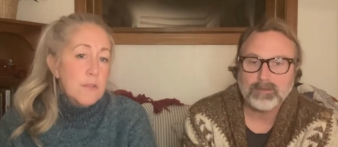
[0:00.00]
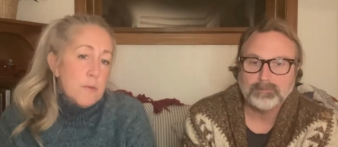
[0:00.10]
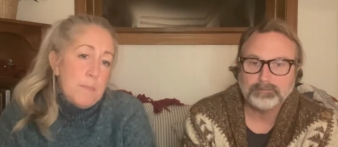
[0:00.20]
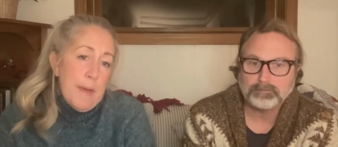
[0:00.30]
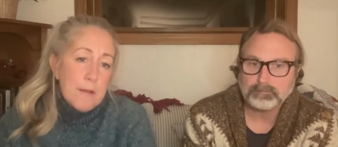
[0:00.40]
Speaker 1: they're
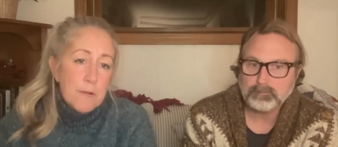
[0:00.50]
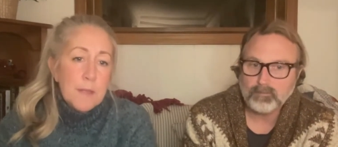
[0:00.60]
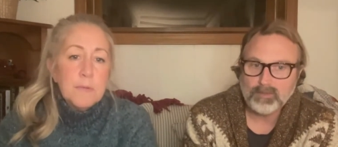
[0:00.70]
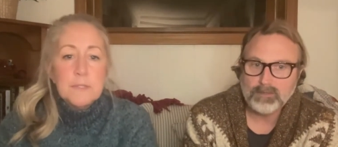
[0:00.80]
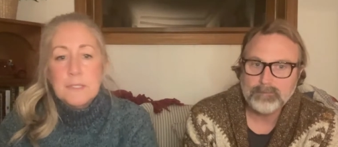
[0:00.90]
better
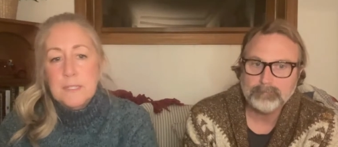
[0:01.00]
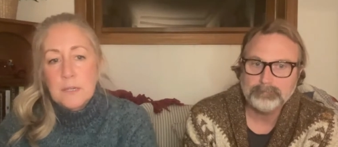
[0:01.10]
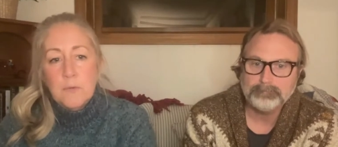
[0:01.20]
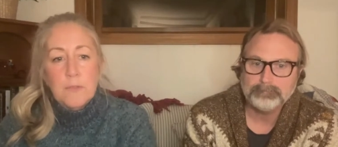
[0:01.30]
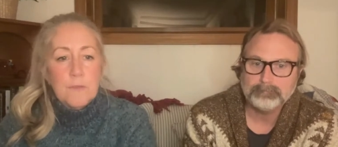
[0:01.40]
able to deal
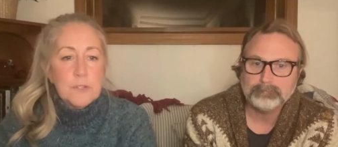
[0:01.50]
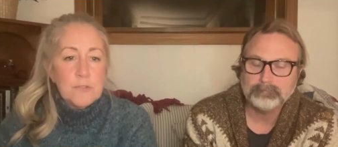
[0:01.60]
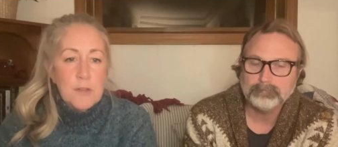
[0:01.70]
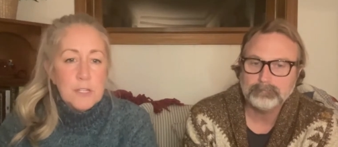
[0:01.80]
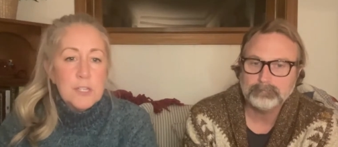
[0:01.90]
with
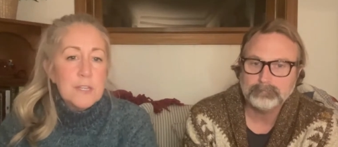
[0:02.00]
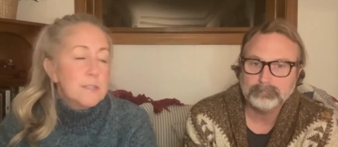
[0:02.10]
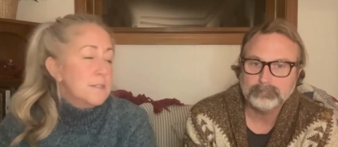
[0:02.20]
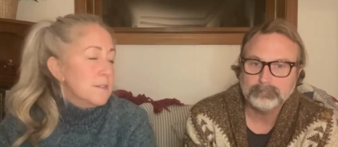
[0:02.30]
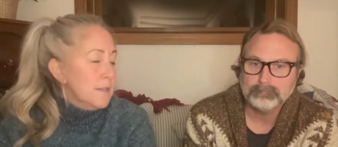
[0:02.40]
frustration
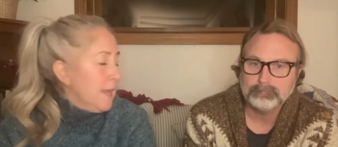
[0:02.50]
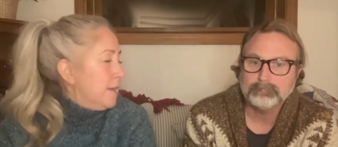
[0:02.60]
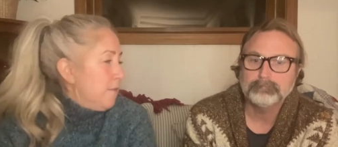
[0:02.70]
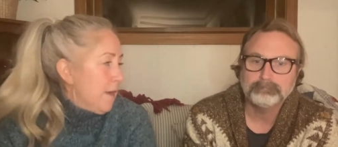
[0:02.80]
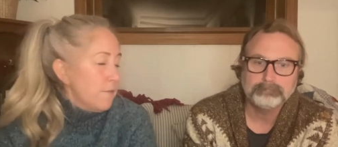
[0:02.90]
and delayed
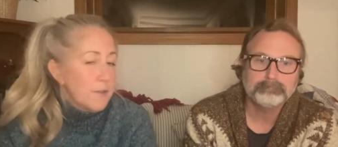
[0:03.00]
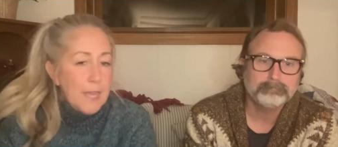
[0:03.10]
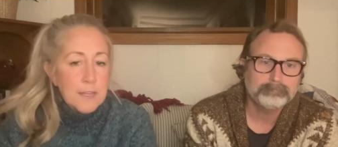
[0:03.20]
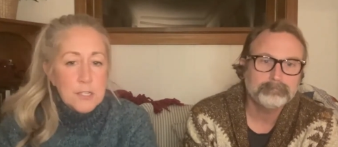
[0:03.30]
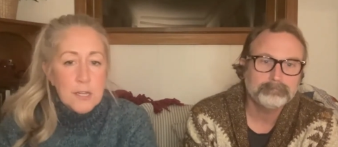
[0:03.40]

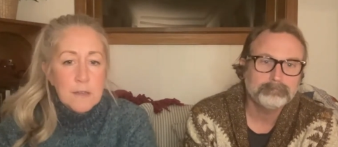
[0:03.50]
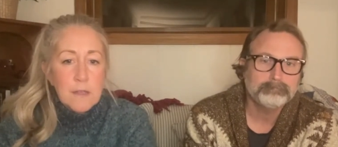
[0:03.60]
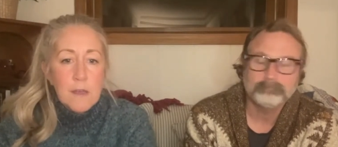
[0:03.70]
gratification,